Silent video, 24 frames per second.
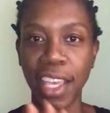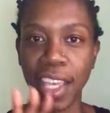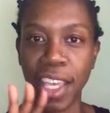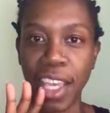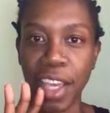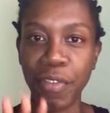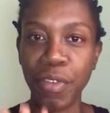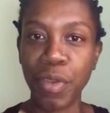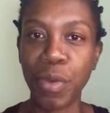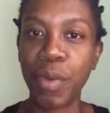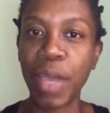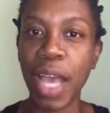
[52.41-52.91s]

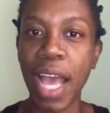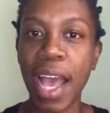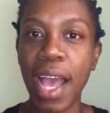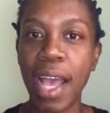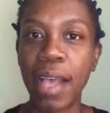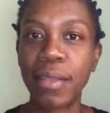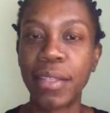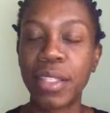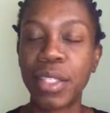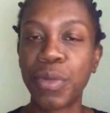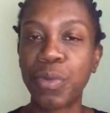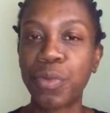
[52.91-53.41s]
give you
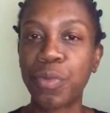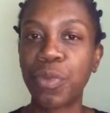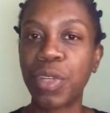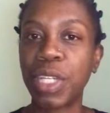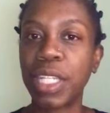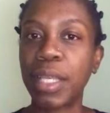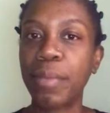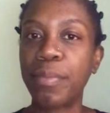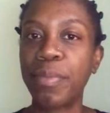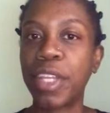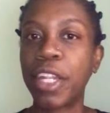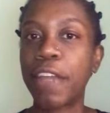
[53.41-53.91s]
guys some
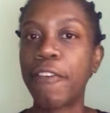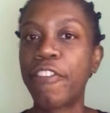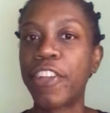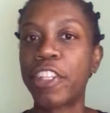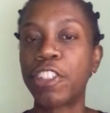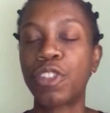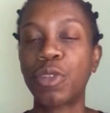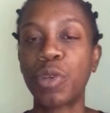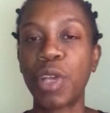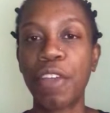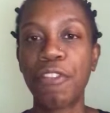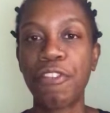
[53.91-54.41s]
really
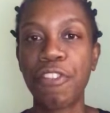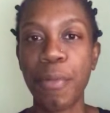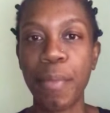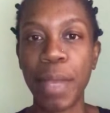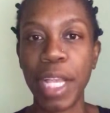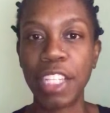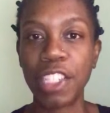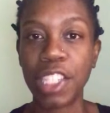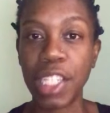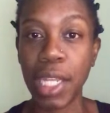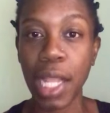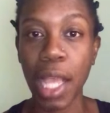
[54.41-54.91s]
beneficial
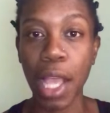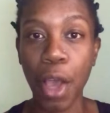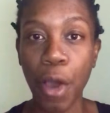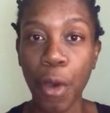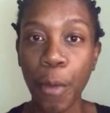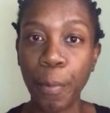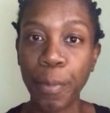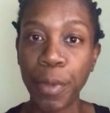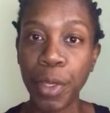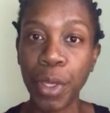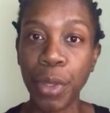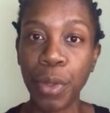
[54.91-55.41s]
information to
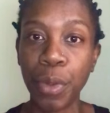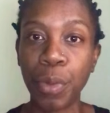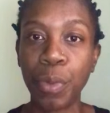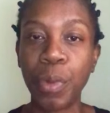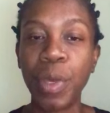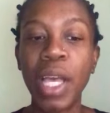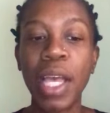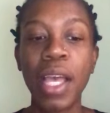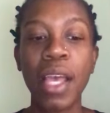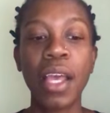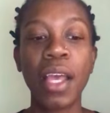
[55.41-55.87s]
help you,